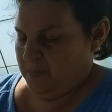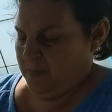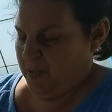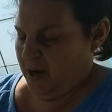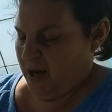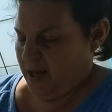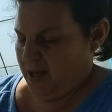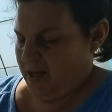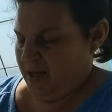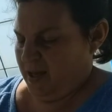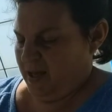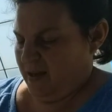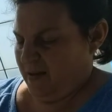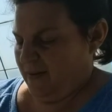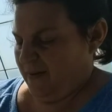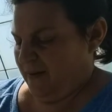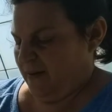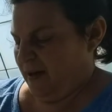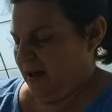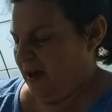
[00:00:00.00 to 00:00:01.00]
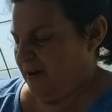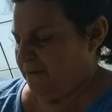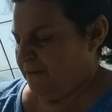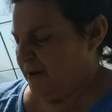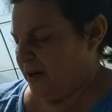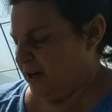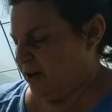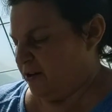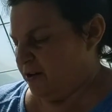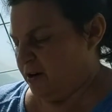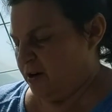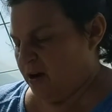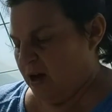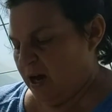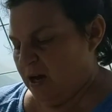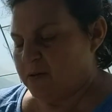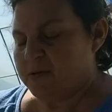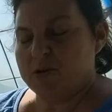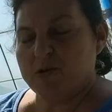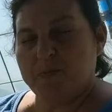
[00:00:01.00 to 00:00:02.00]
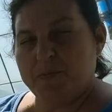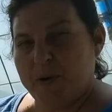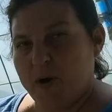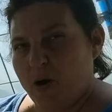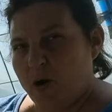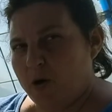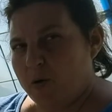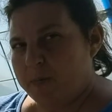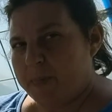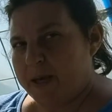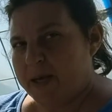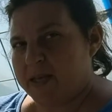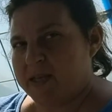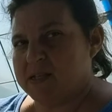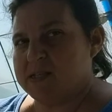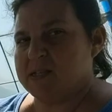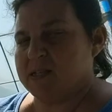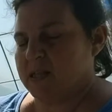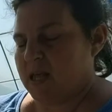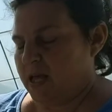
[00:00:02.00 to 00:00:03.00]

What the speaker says: But I figured, oh, I'll do pole beans,